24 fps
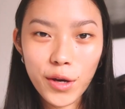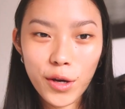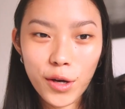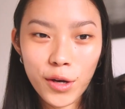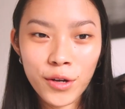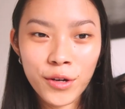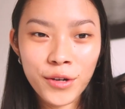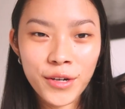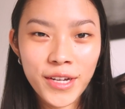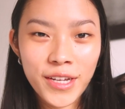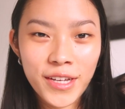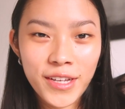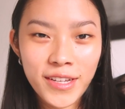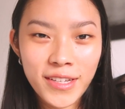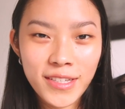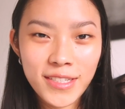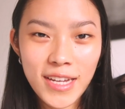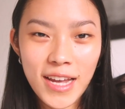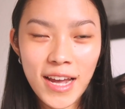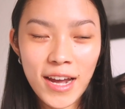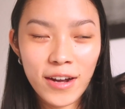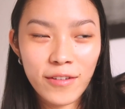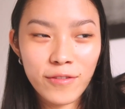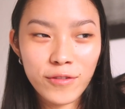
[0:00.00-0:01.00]
All
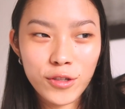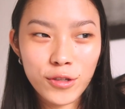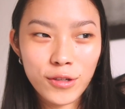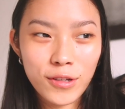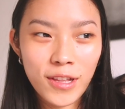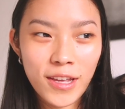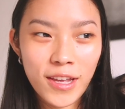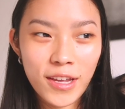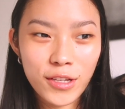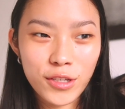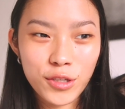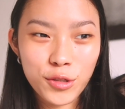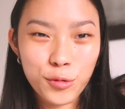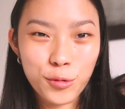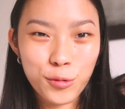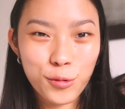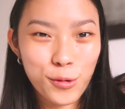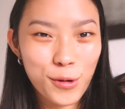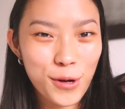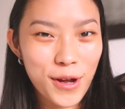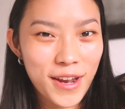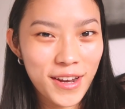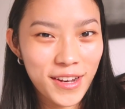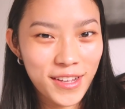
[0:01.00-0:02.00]
Alright, after like
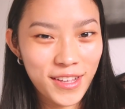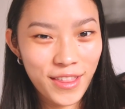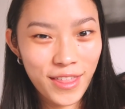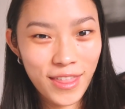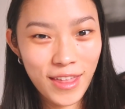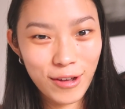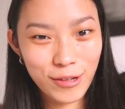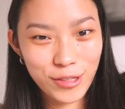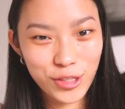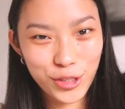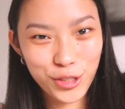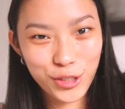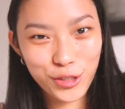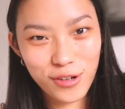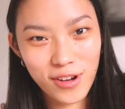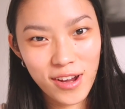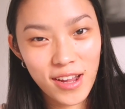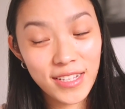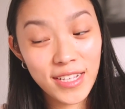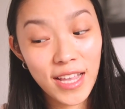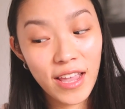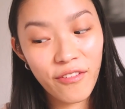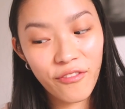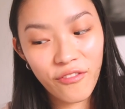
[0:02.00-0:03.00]
20,000
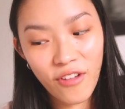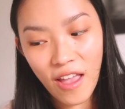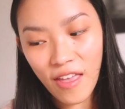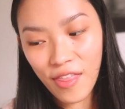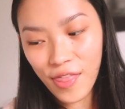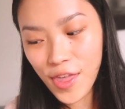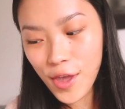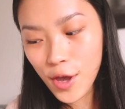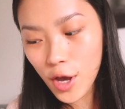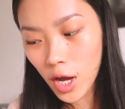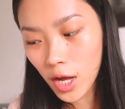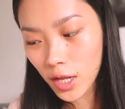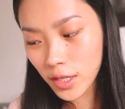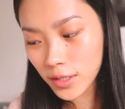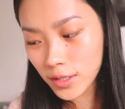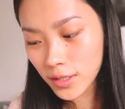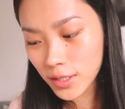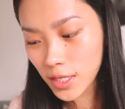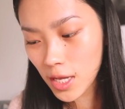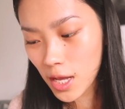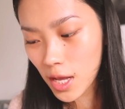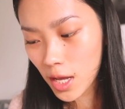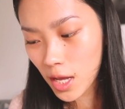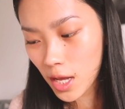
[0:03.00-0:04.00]
tries, I finally got
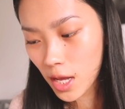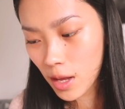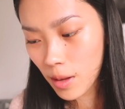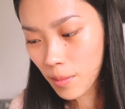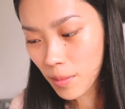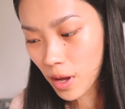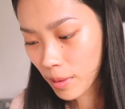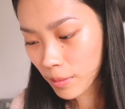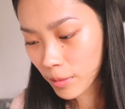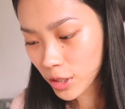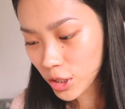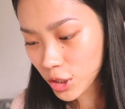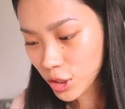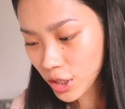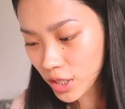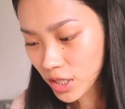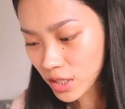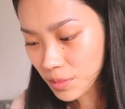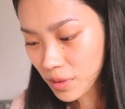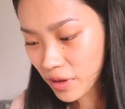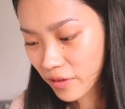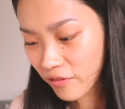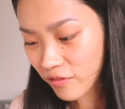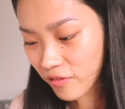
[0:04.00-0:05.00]
some. I'm gonna show you
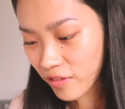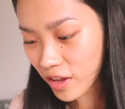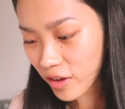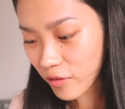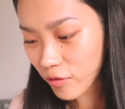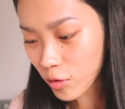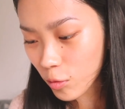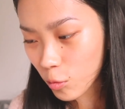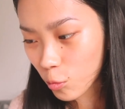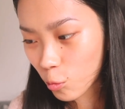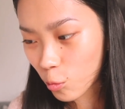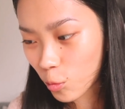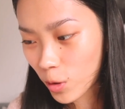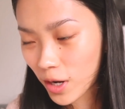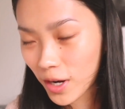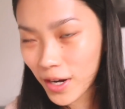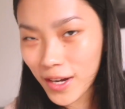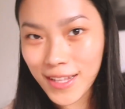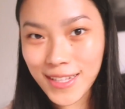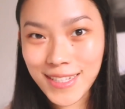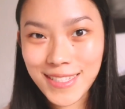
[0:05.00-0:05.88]
guys my favorite one.